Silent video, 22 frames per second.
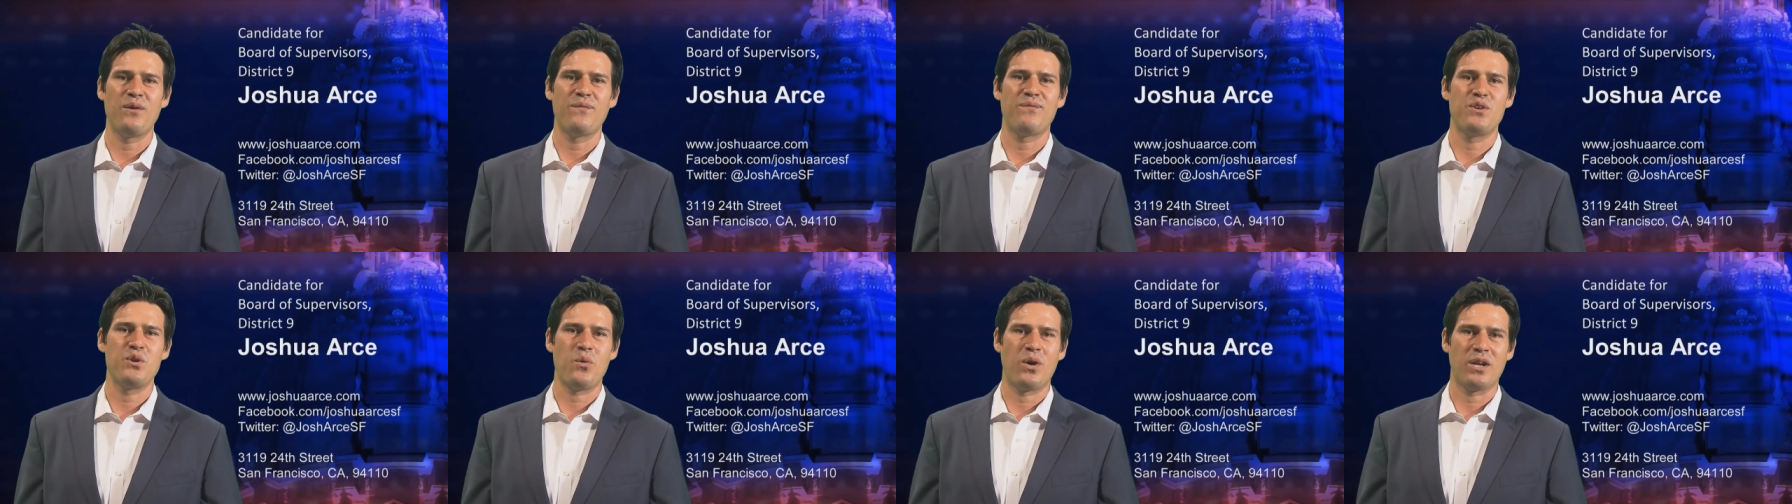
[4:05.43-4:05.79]

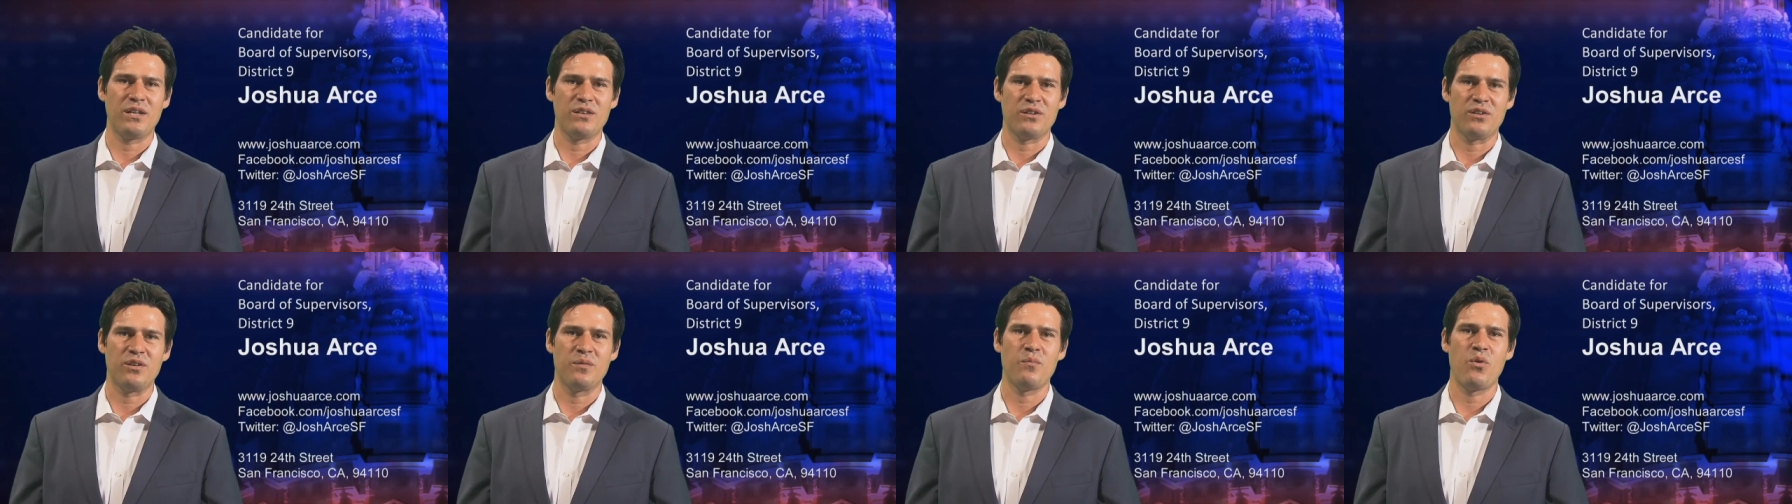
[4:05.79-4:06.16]
If you want
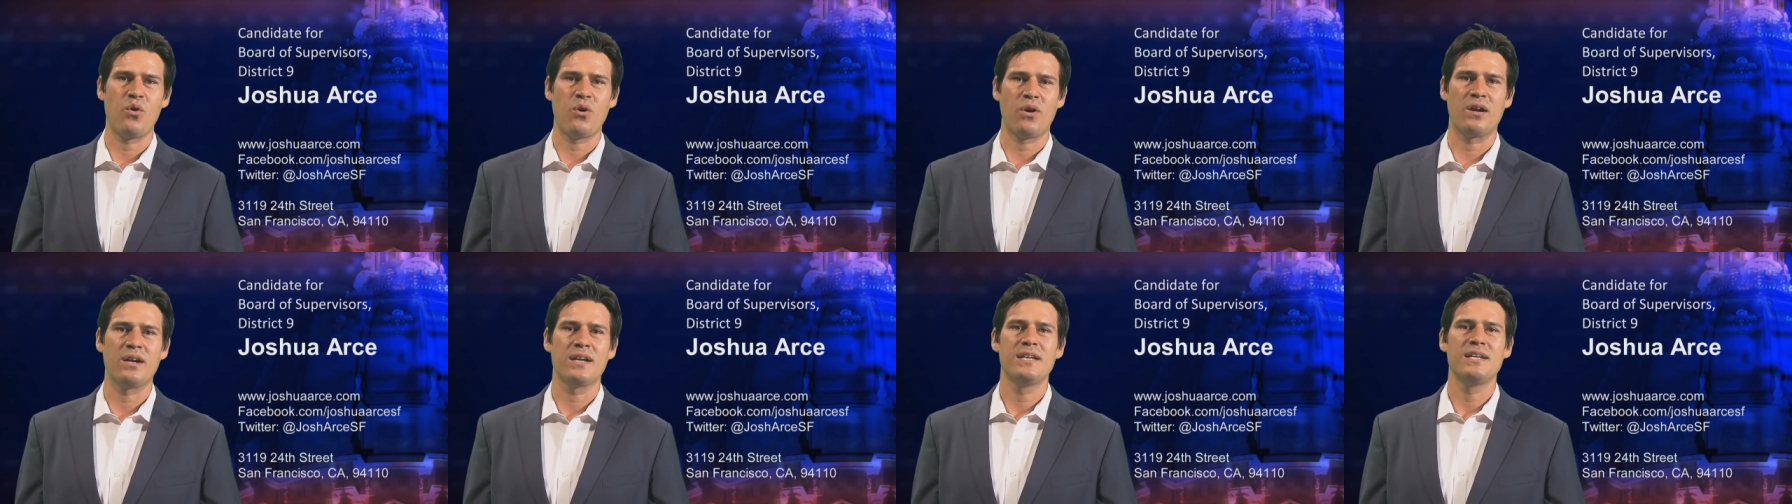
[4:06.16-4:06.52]
to learn
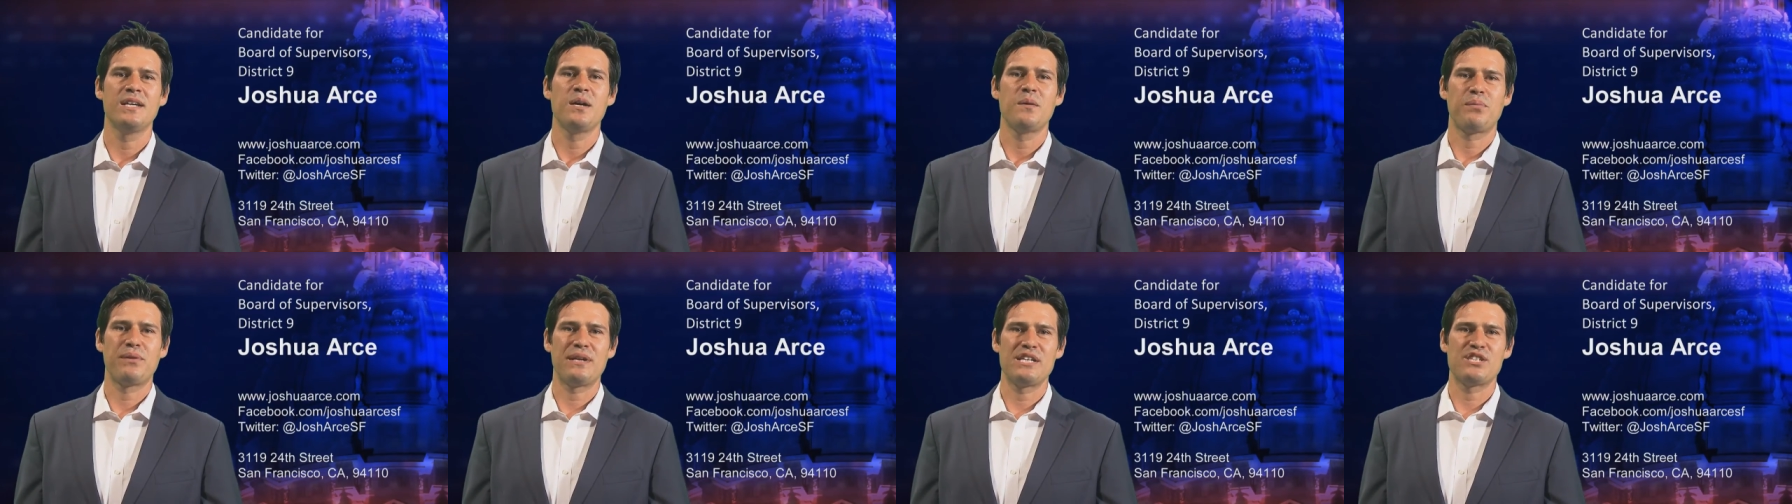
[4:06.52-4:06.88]
more,
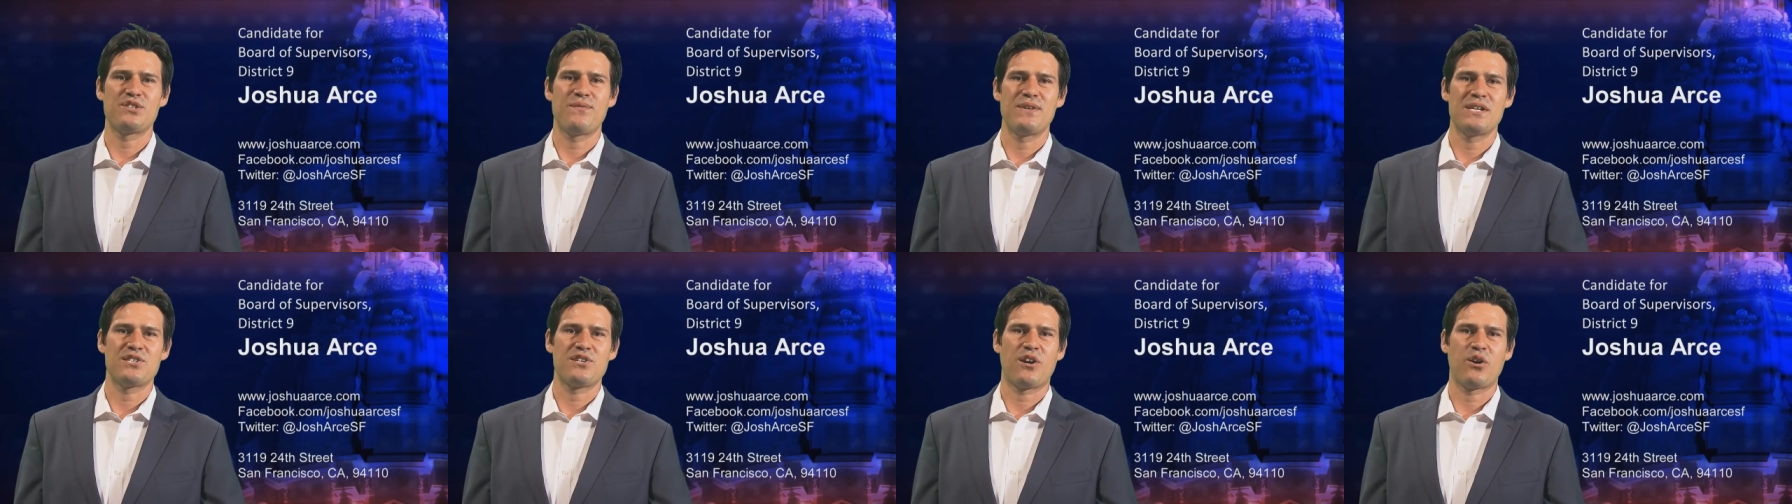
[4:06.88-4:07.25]
please
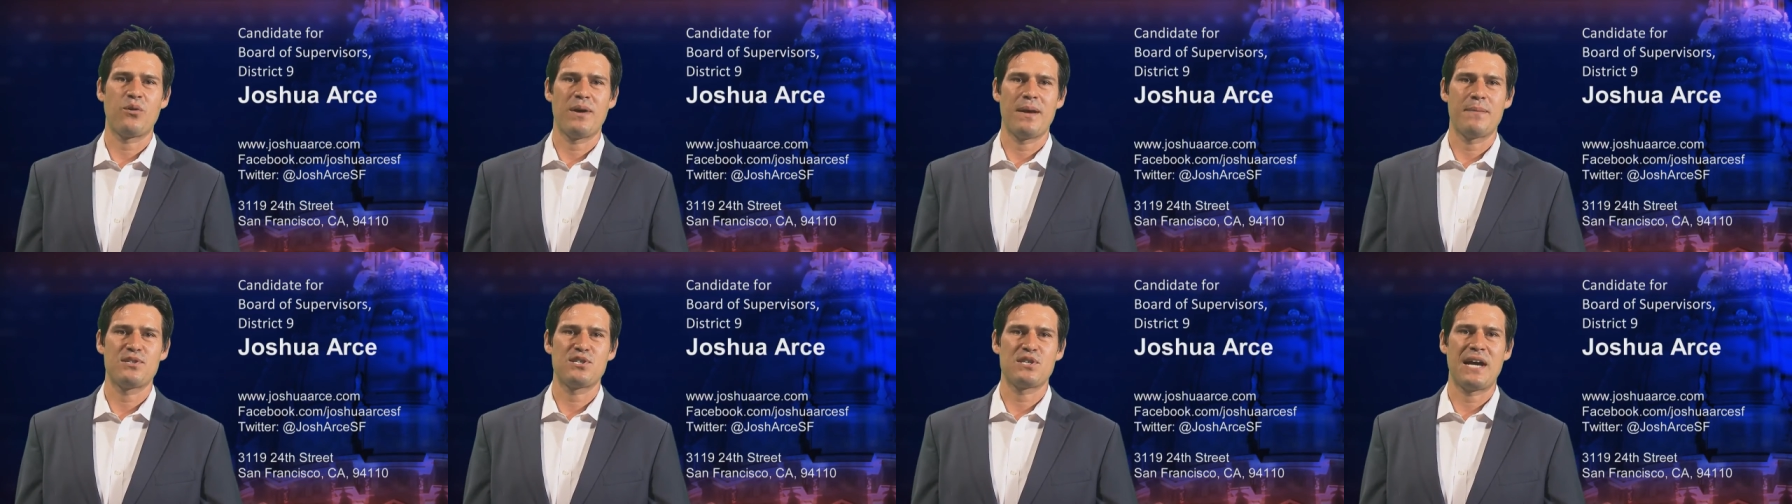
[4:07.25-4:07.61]
visit our
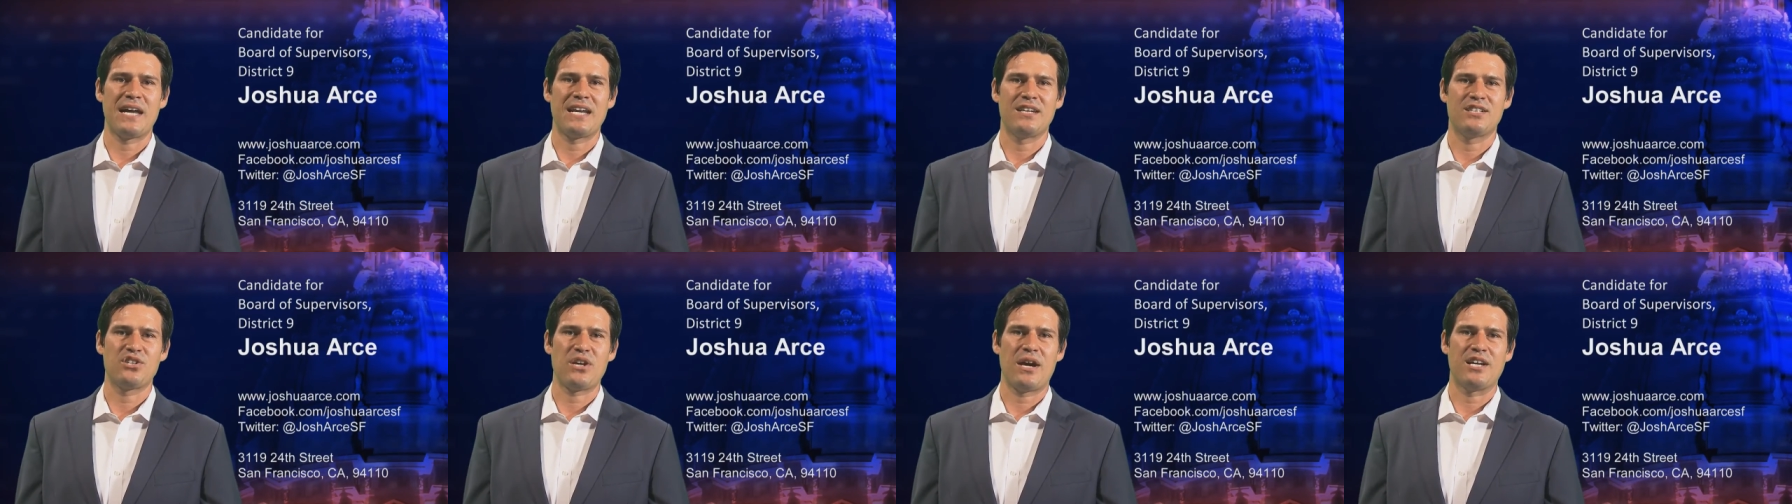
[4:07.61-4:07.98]

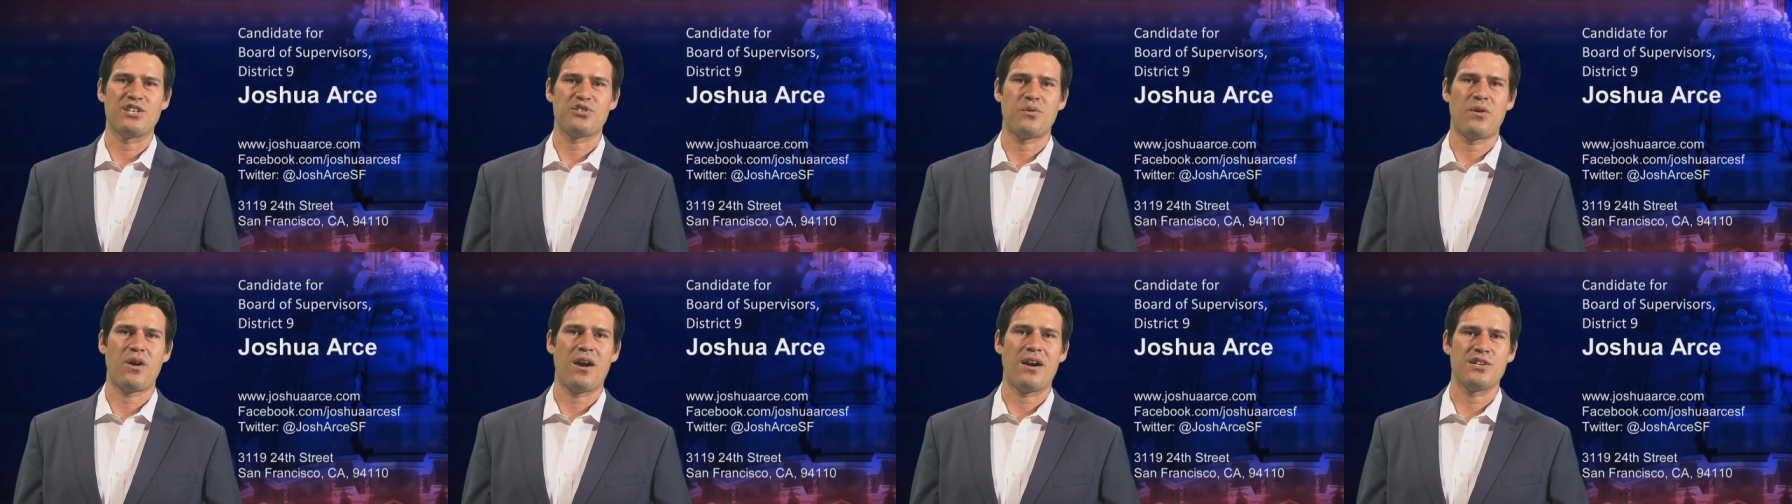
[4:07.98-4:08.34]
website at
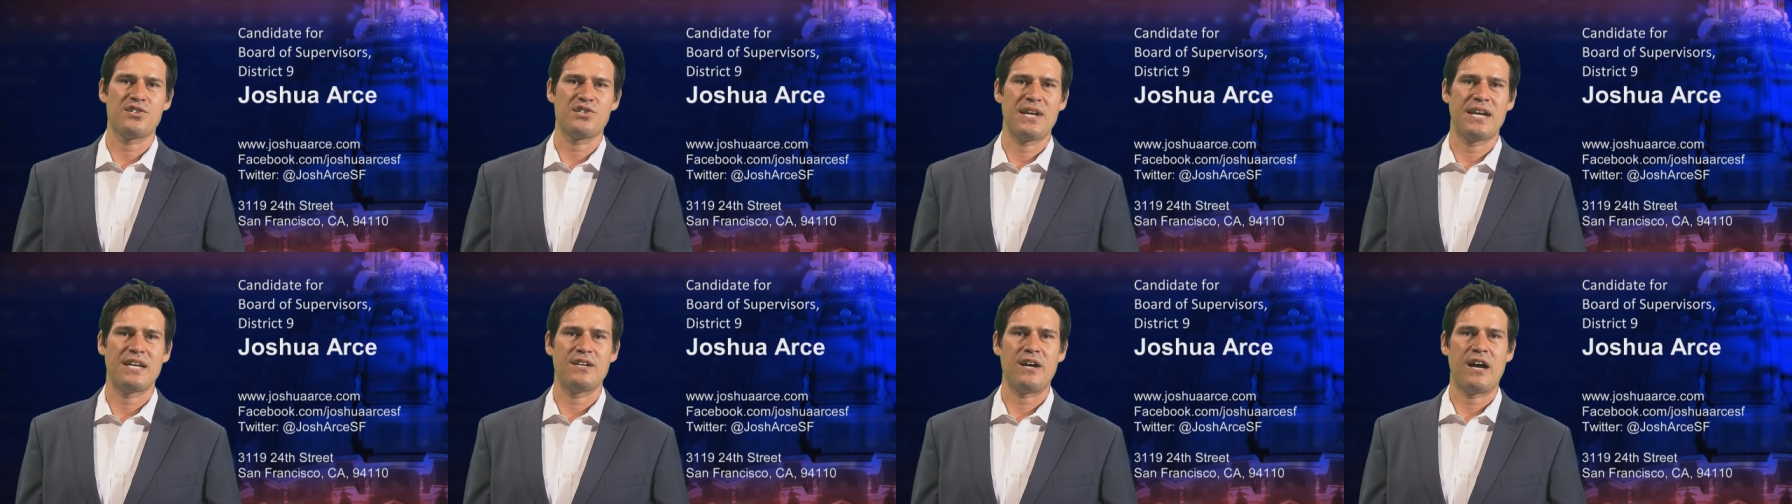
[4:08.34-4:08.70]

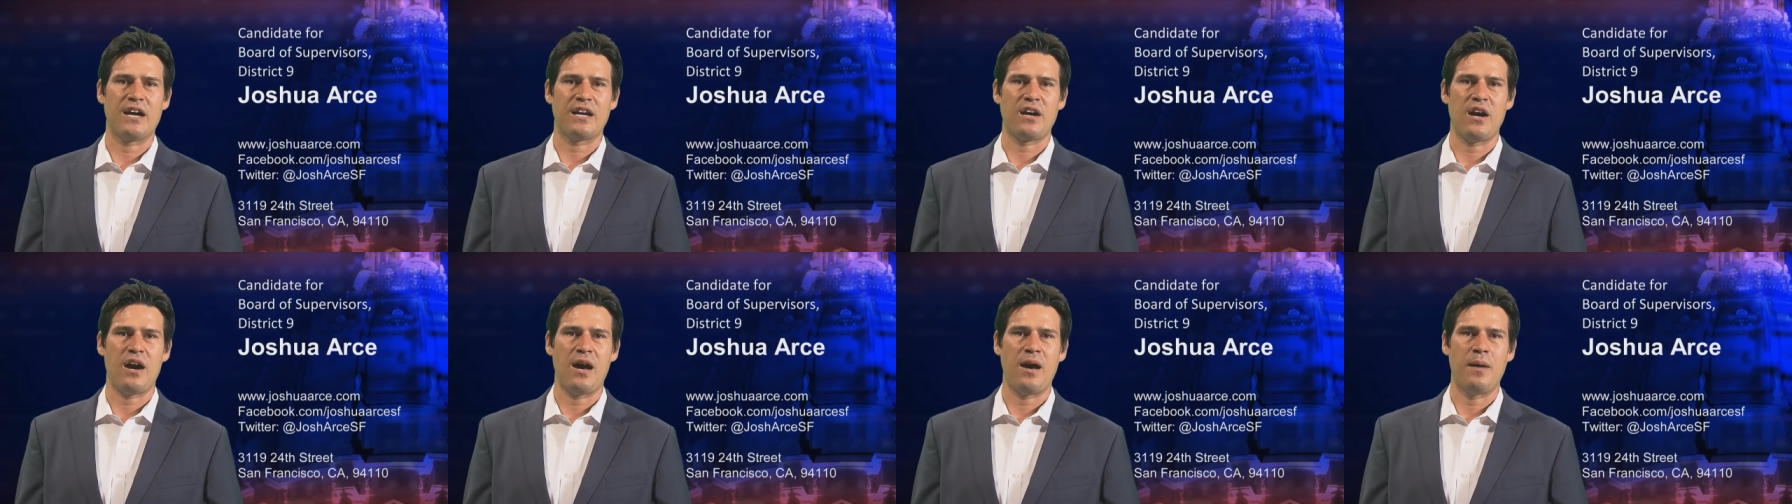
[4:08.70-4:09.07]

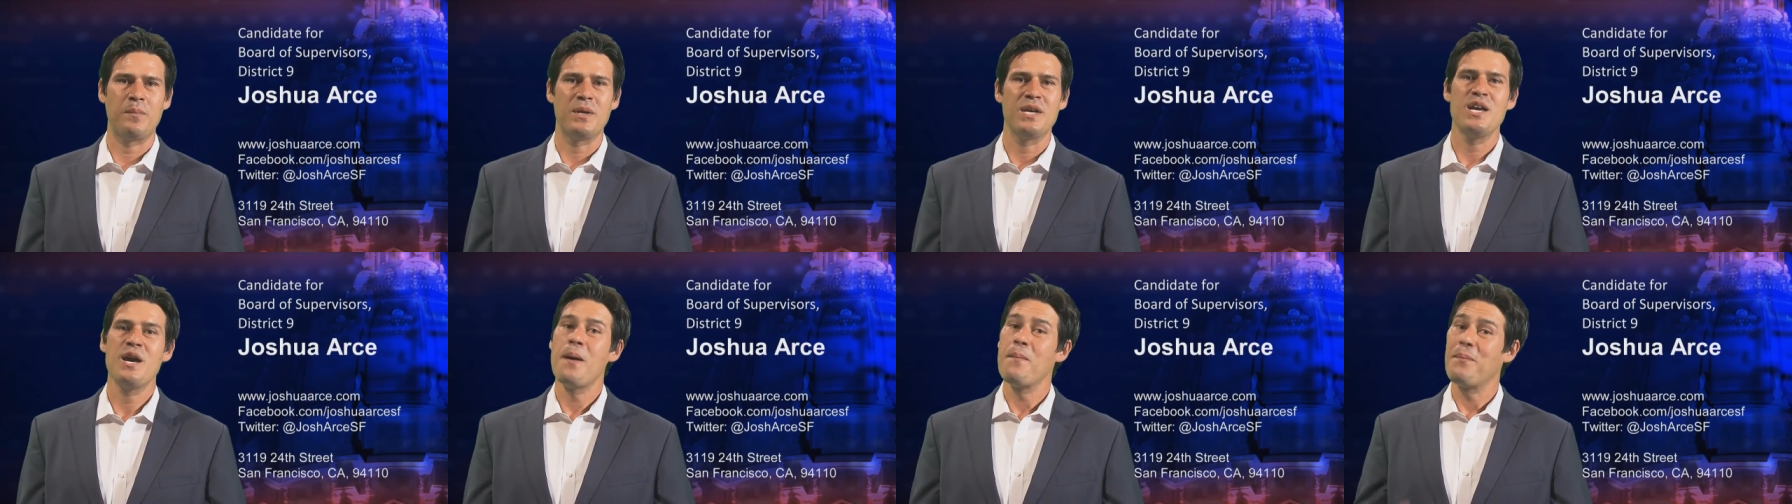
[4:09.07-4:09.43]
joshuaarce.com.